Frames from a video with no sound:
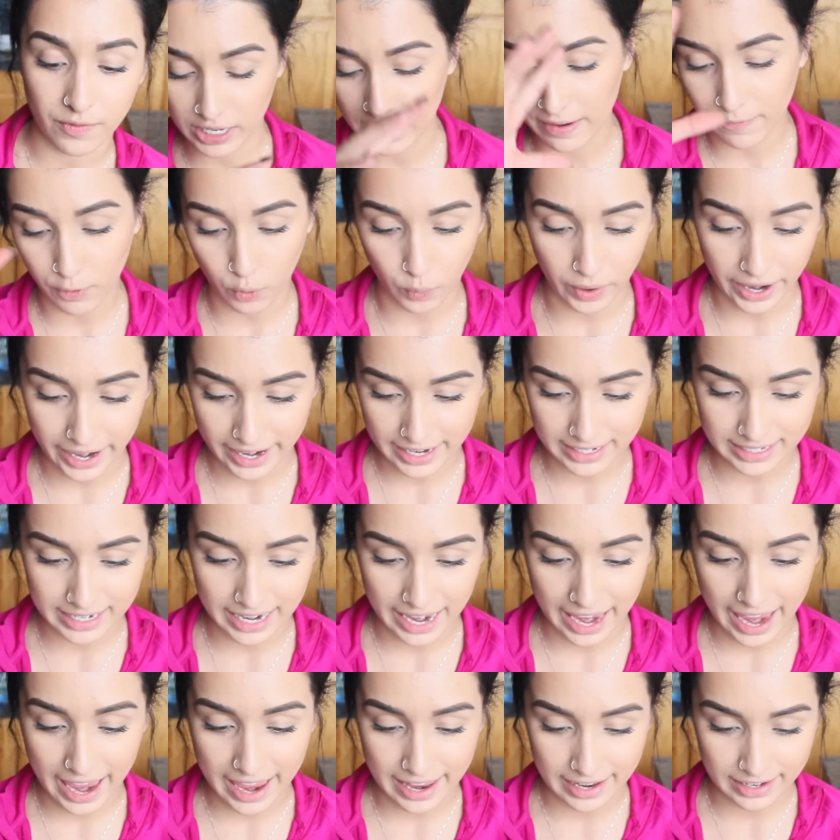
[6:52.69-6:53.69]
giveaway
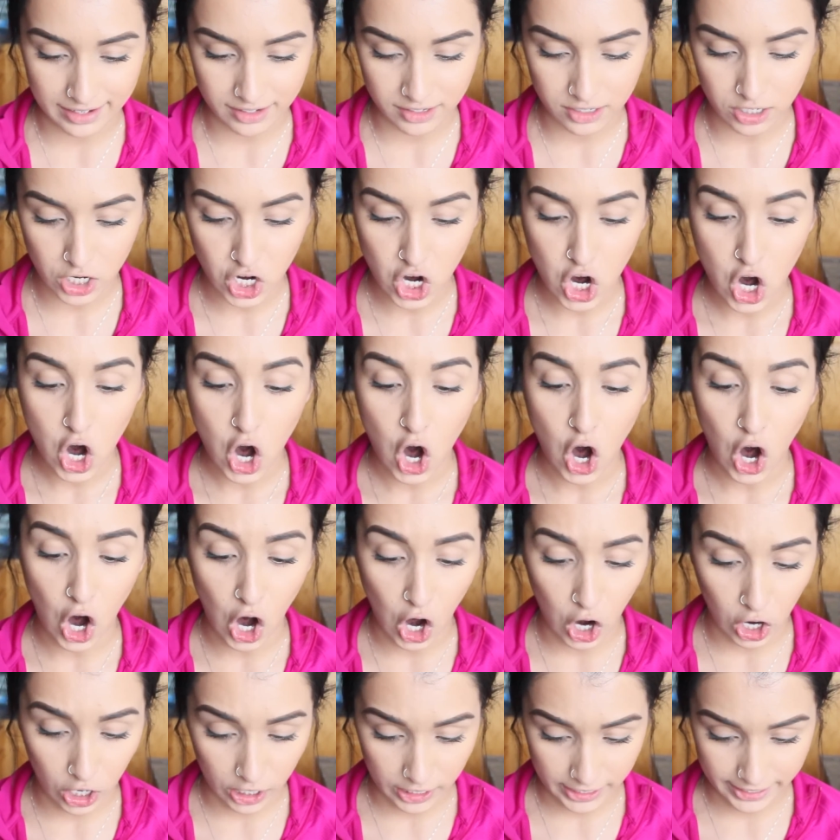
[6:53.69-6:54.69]
to end
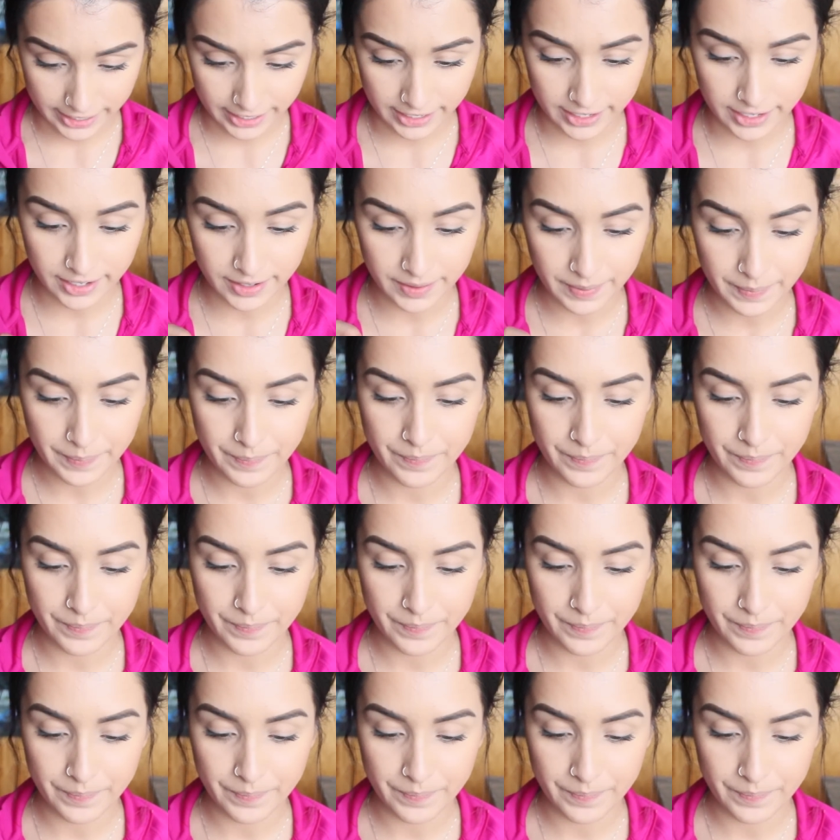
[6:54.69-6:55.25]
on